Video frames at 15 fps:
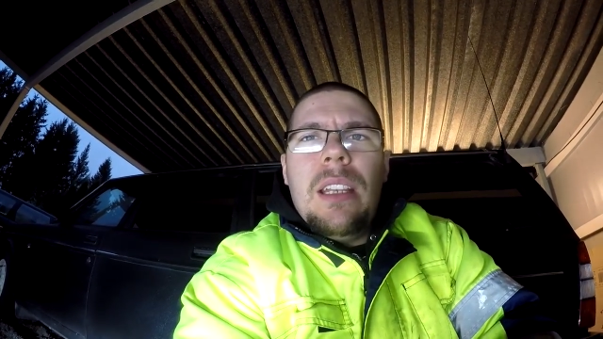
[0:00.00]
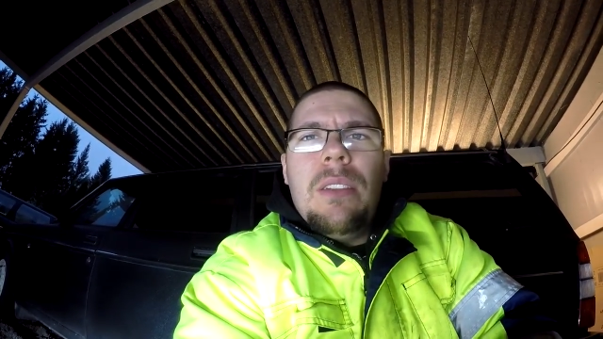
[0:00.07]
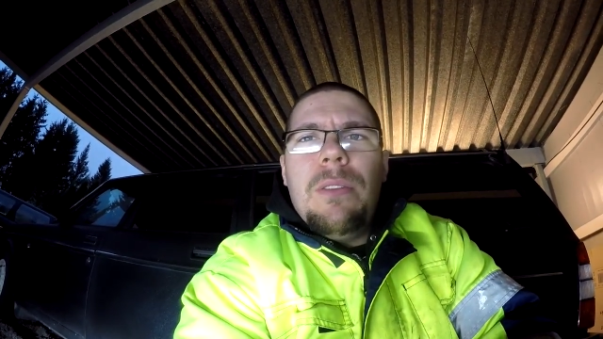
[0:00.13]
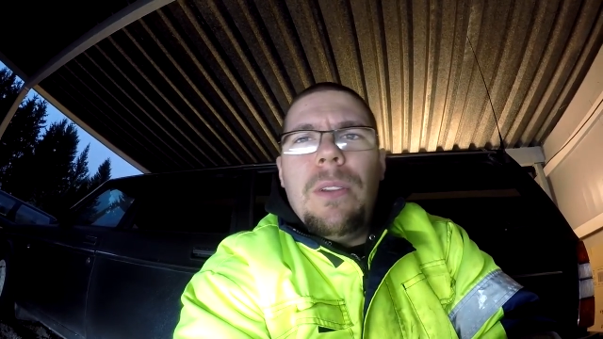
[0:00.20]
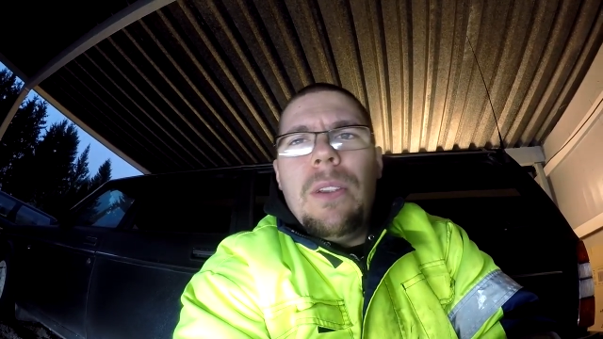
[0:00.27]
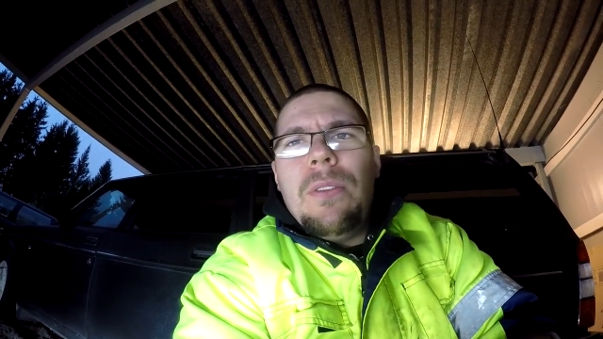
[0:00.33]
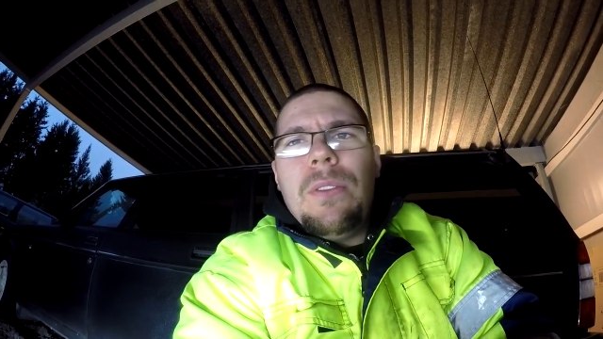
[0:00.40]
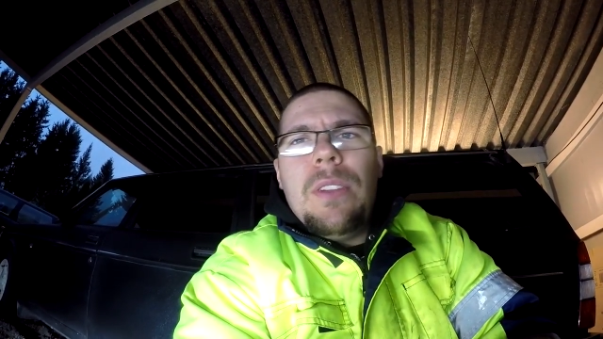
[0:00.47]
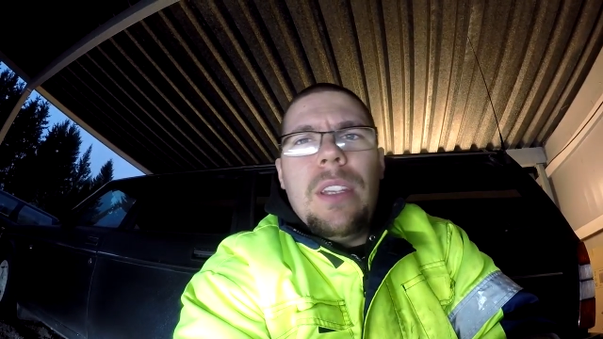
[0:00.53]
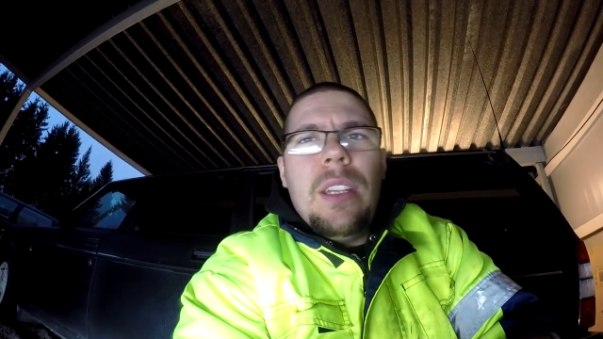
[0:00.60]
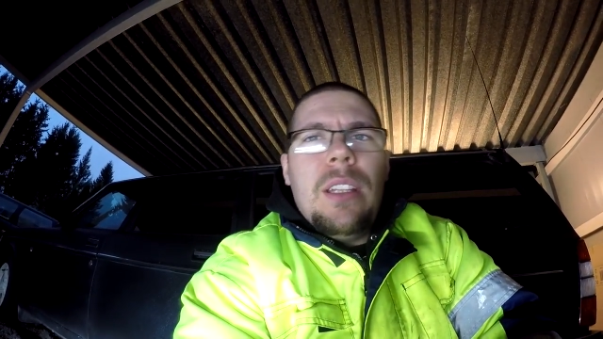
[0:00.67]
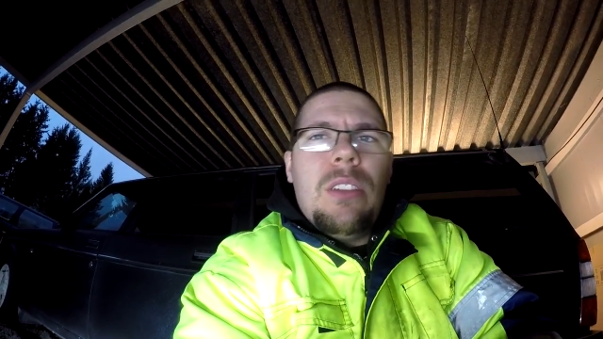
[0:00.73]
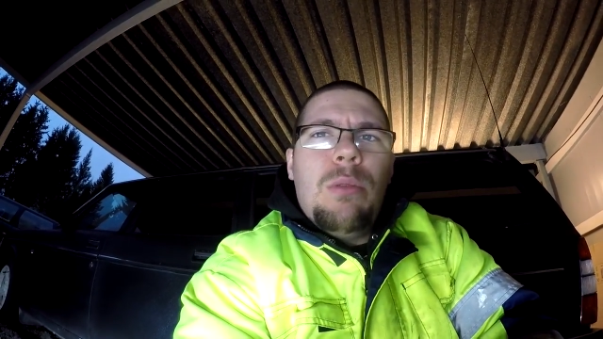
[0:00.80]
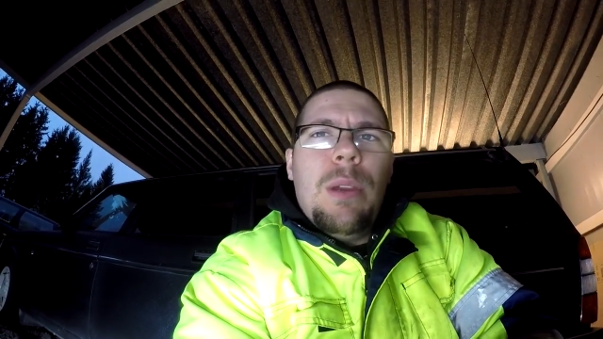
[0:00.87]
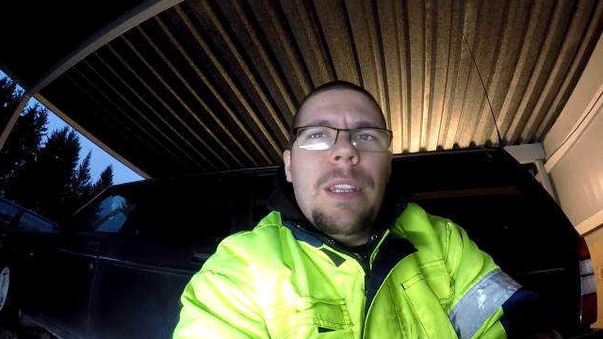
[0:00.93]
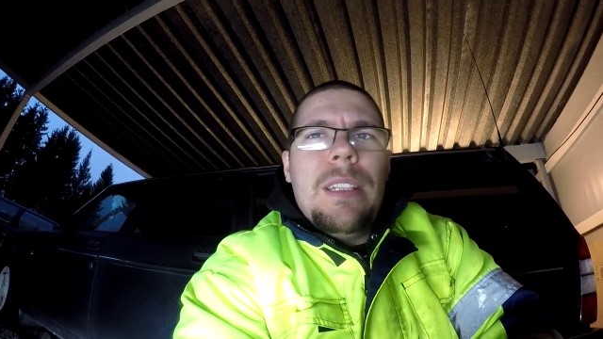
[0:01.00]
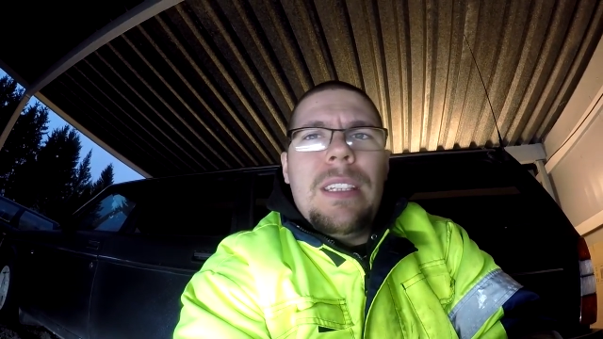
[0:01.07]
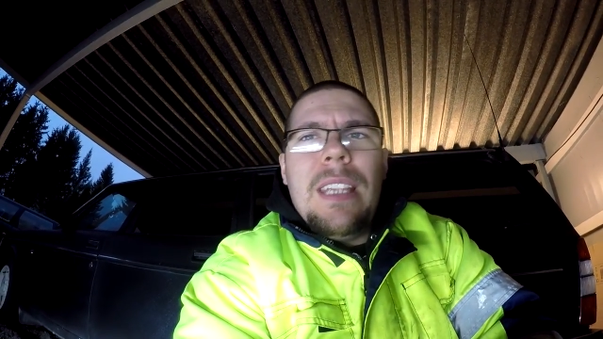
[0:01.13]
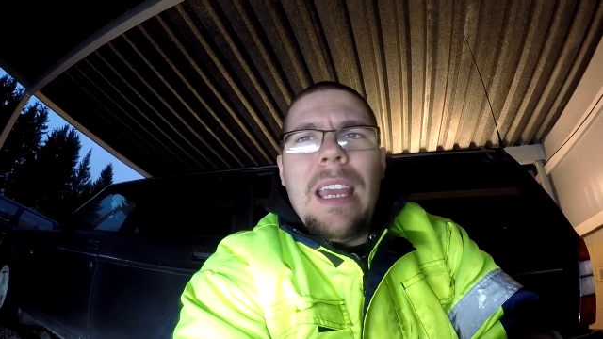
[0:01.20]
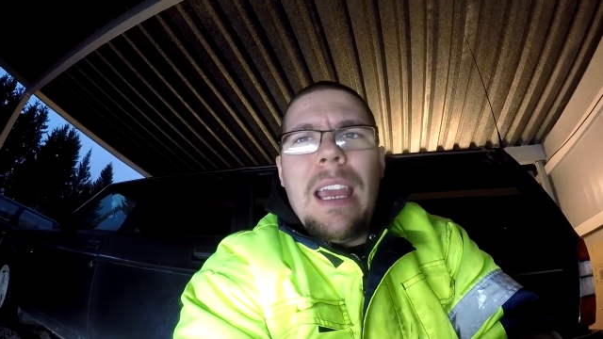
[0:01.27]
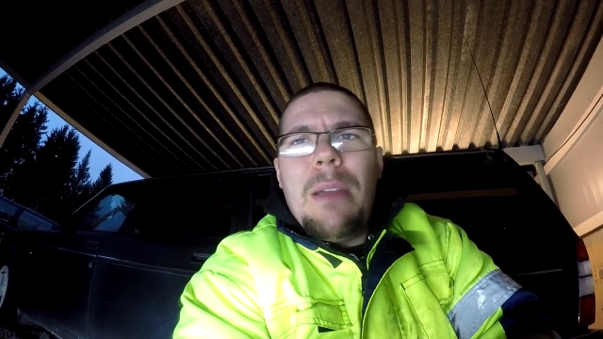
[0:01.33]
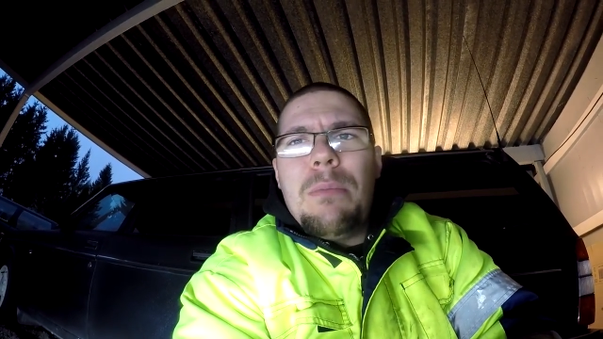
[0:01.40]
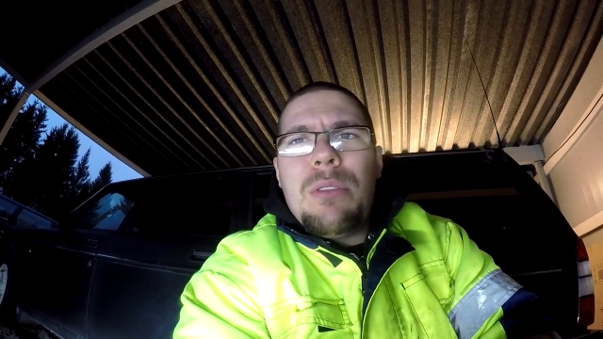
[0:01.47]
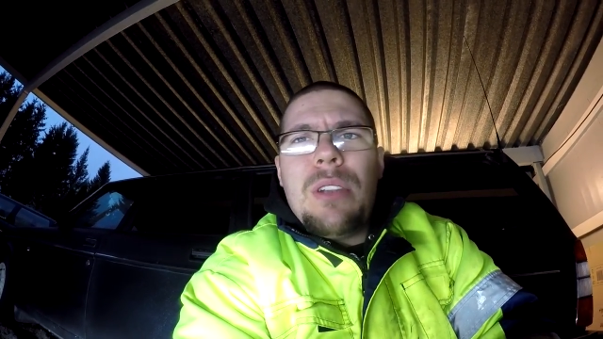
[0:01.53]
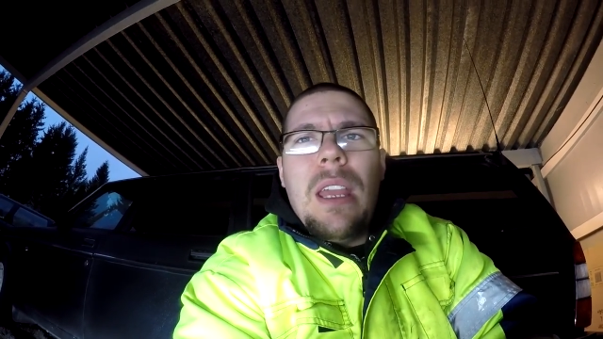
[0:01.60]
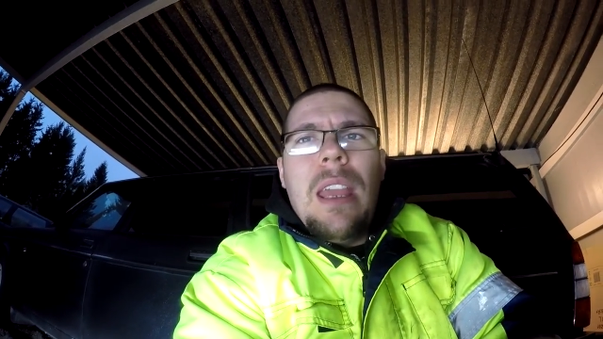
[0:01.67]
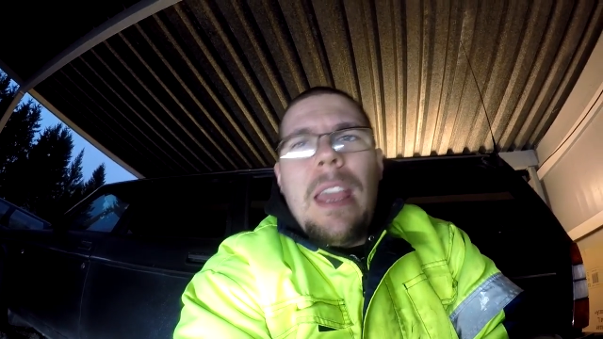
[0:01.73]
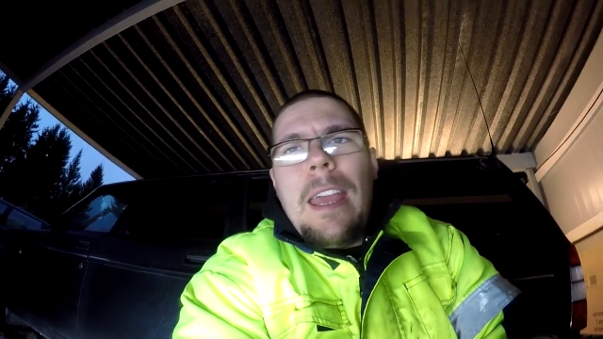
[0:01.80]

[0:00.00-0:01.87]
15, 20 amps,